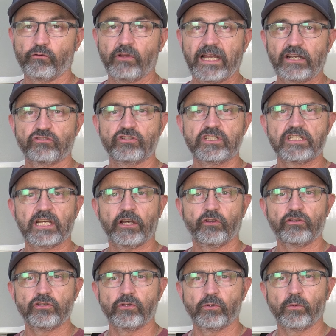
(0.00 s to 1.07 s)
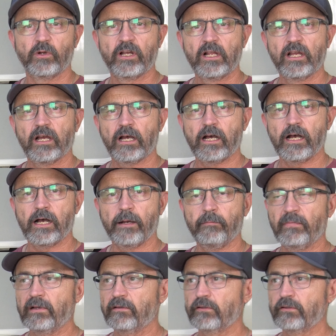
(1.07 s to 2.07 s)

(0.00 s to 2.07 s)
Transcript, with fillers: It'll actually tell you, um,